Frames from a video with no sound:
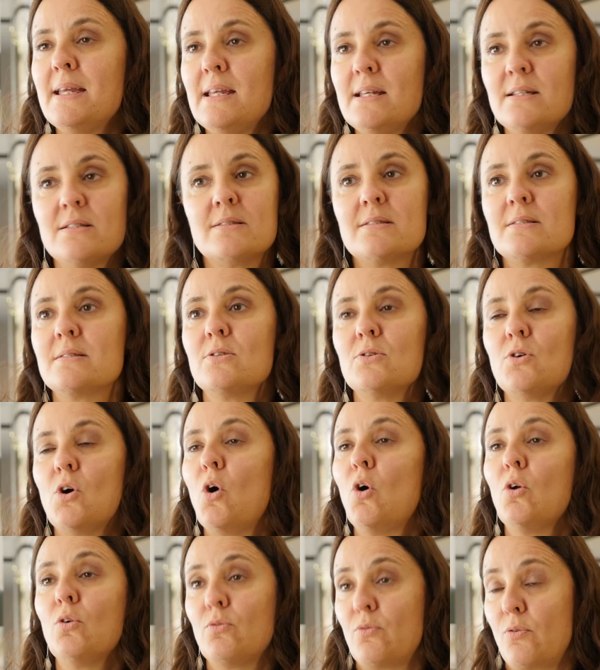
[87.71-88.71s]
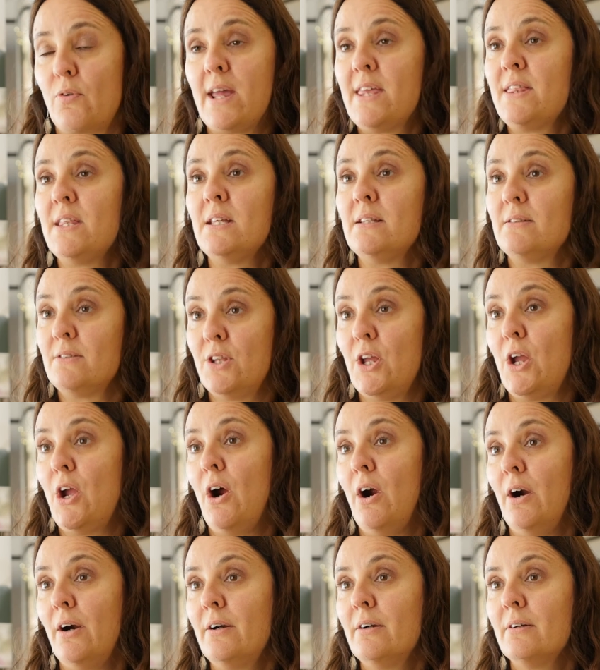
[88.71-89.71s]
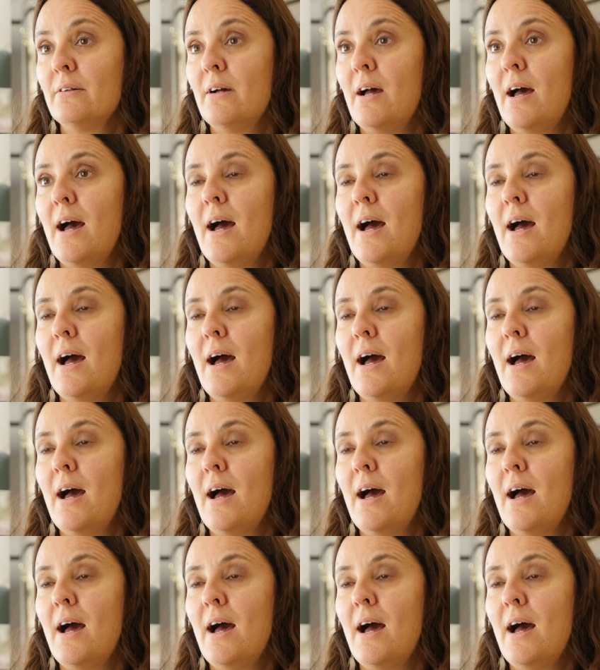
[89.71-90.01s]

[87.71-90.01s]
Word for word: is already there.